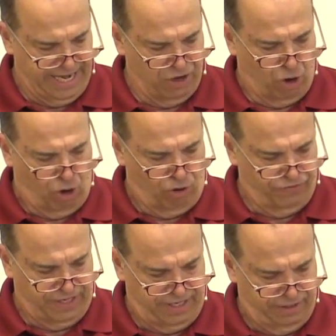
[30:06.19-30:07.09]
and all
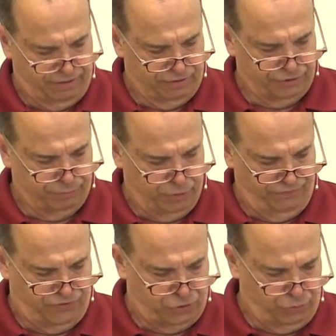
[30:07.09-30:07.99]
the hills
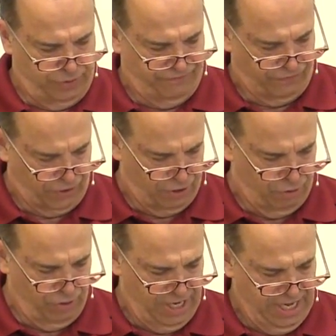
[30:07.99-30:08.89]
moved to and
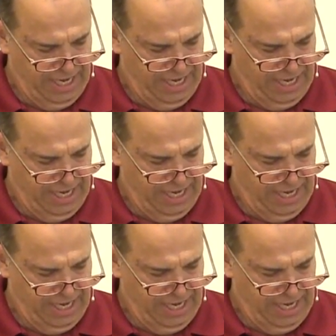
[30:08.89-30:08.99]
fro.